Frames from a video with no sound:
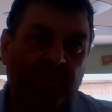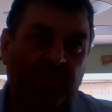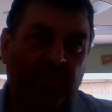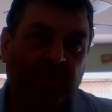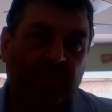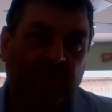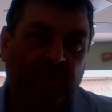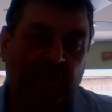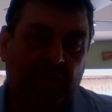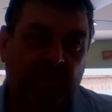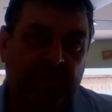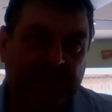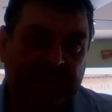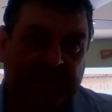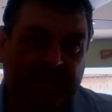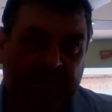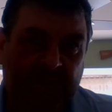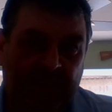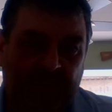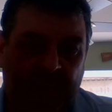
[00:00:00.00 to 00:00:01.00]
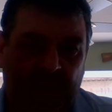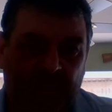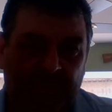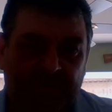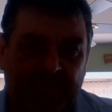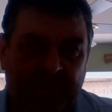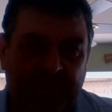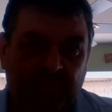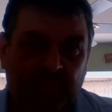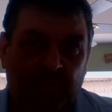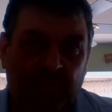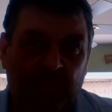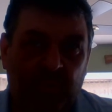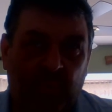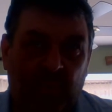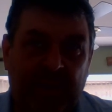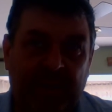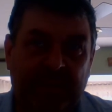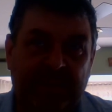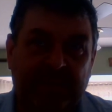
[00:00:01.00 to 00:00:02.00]
The curious thing about this one
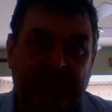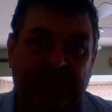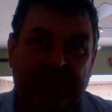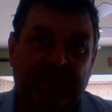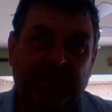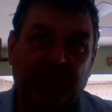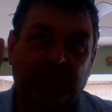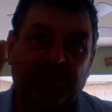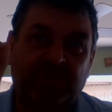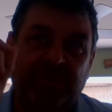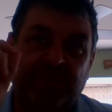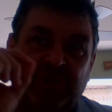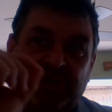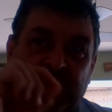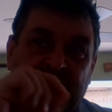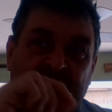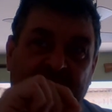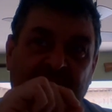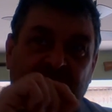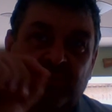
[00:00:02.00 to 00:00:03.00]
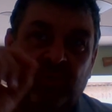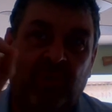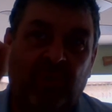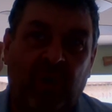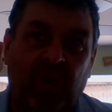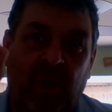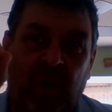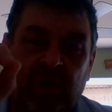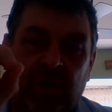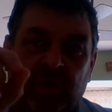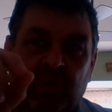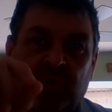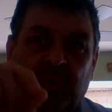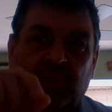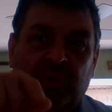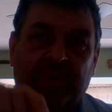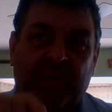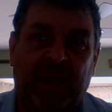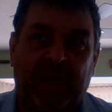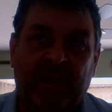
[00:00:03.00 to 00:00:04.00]
was this was a JSTOR
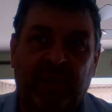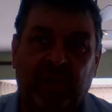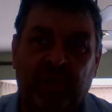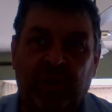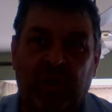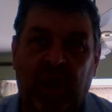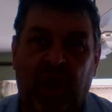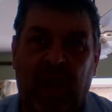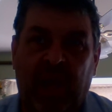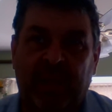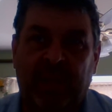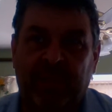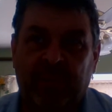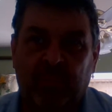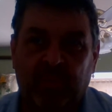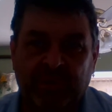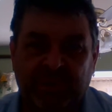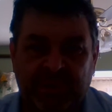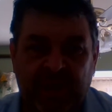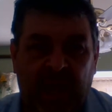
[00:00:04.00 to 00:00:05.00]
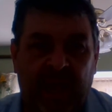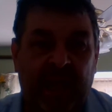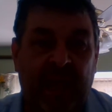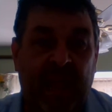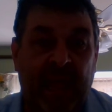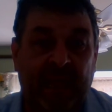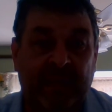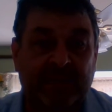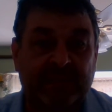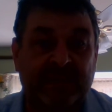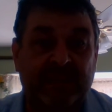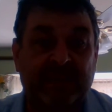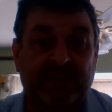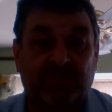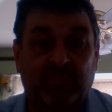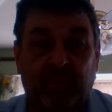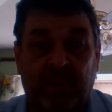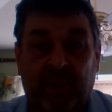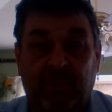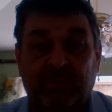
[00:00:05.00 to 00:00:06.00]
article that I could not and was not
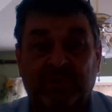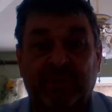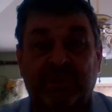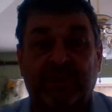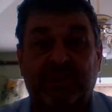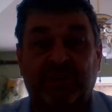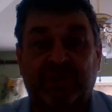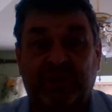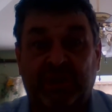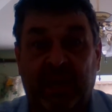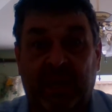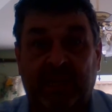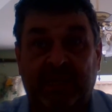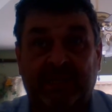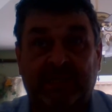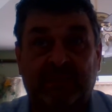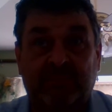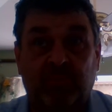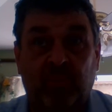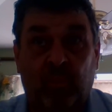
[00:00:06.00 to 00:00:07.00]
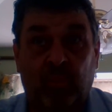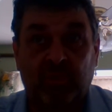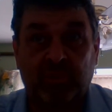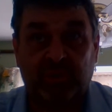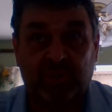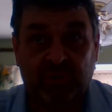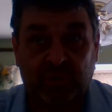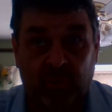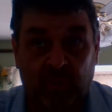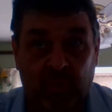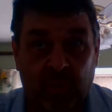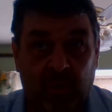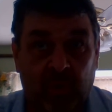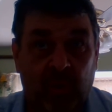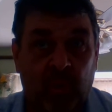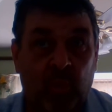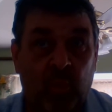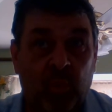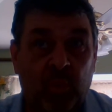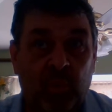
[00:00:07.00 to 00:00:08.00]
accessed when I was in the
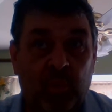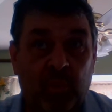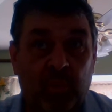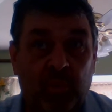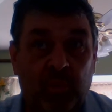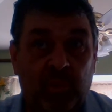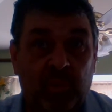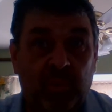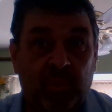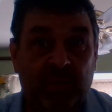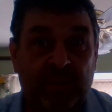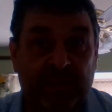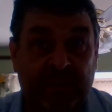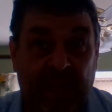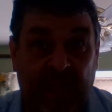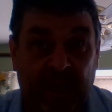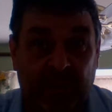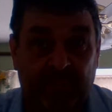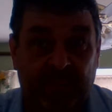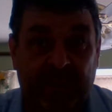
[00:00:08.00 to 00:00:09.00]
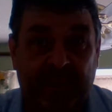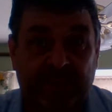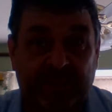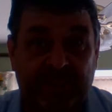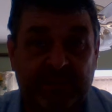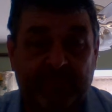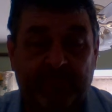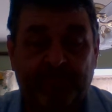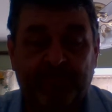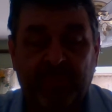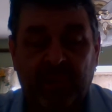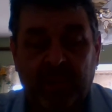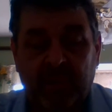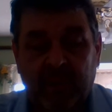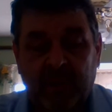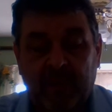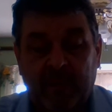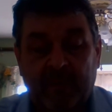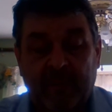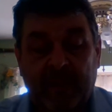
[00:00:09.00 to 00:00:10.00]
JSTOR database.
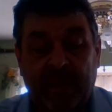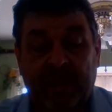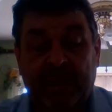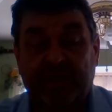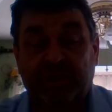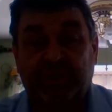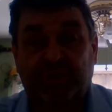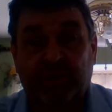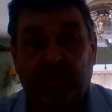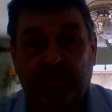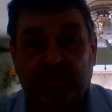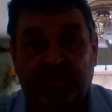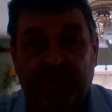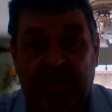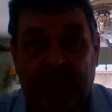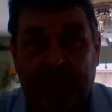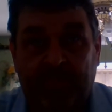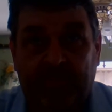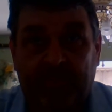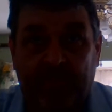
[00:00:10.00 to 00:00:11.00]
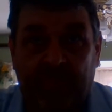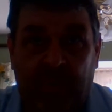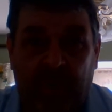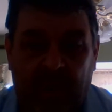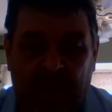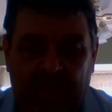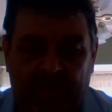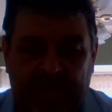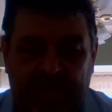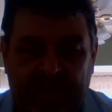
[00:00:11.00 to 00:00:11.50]
And it shows up on